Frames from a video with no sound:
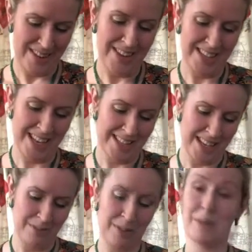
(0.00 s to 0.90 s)
I sat
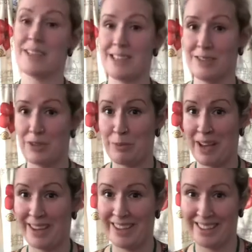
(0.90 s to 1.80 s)
down with my cereal
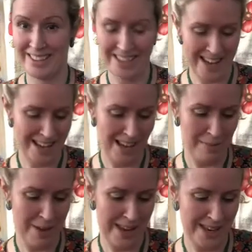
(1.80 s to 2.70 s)
packet and I
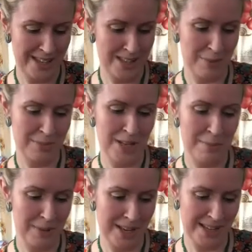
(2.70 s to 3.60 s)
made some
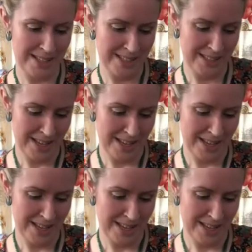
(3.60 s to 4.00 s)
templates.